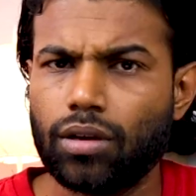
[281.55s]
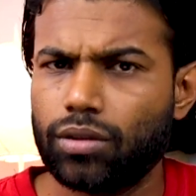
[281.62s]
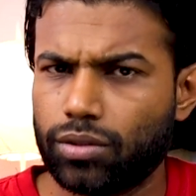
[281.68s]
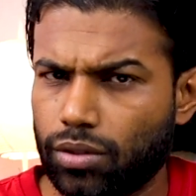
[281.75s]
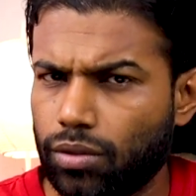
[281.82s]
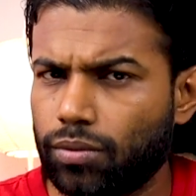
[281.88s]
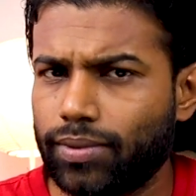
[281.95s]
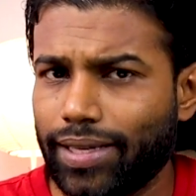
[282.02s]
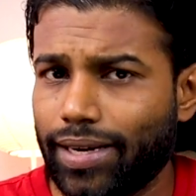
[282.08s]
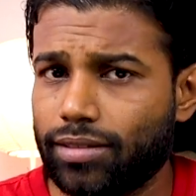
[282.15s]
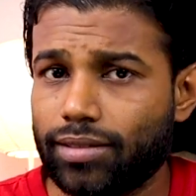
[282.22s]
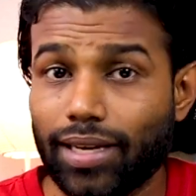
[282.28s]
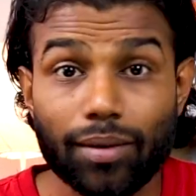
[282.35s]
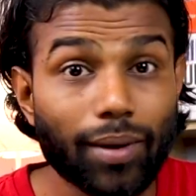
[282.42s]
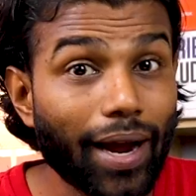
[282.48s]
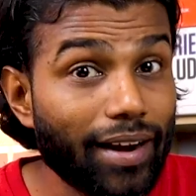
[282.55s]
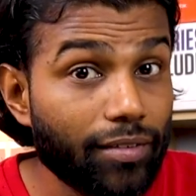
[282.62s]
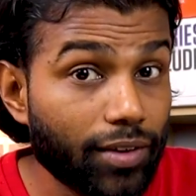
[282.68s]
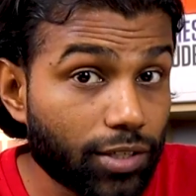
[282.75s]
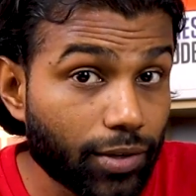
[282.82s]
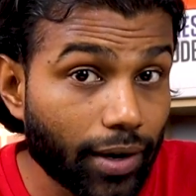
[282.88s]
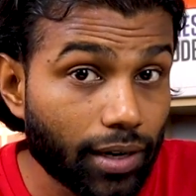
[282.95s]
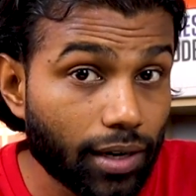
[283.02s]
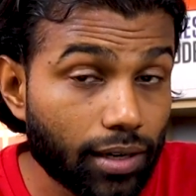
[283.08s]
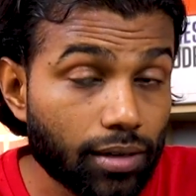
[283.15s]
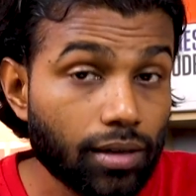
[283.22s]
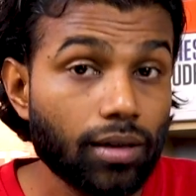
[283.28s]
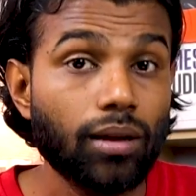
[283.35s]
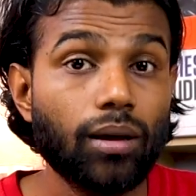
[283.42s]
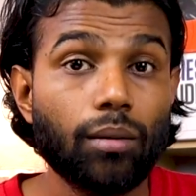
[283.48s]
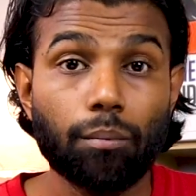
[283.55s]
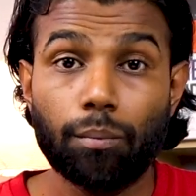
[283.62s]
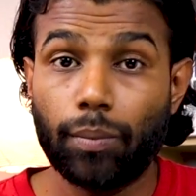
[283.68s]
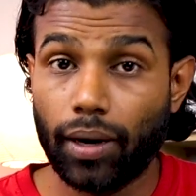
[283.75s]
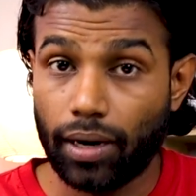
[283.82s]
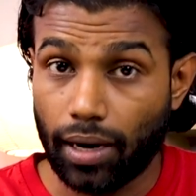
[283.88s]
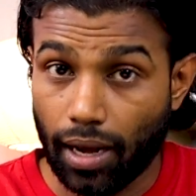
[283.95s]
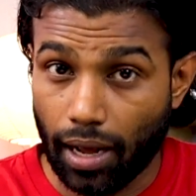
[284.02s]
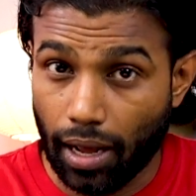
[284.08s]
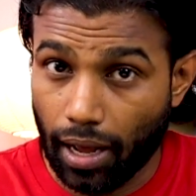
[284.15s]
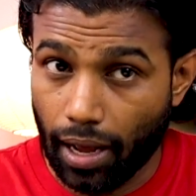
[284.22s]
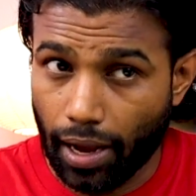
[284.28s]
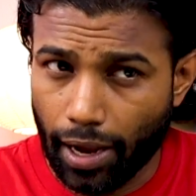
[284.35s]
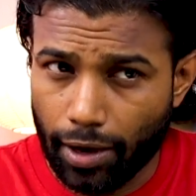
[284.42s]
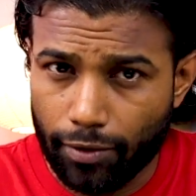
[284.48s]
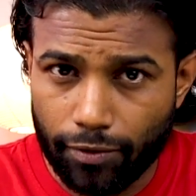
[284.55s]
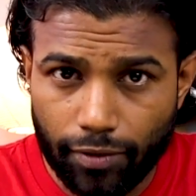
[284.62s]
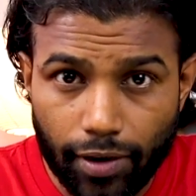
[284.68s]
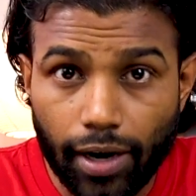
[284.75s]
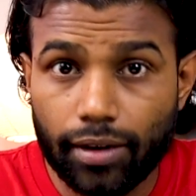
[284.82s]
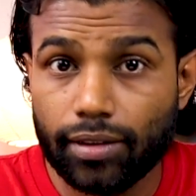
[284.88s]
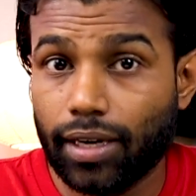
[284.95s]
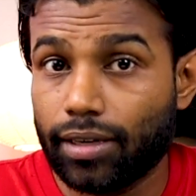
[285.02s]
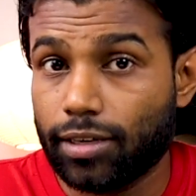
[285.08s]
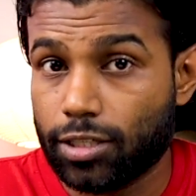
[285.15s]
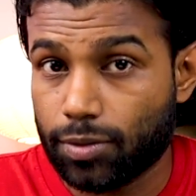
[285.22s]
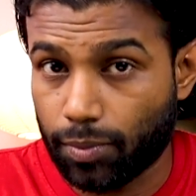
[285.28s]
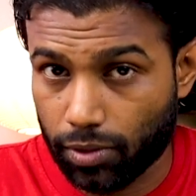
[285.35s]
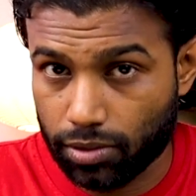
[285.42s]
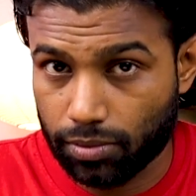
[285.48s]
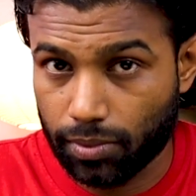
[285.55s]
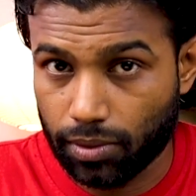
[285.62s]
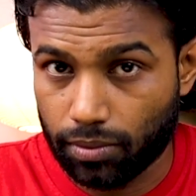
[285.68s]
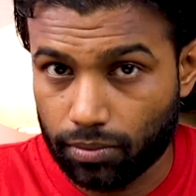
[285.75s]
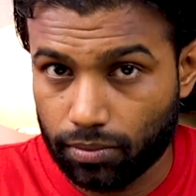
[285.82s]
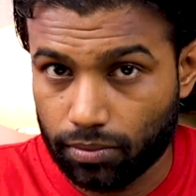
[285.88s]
So there is that. I never tried it, but I read that it's possible.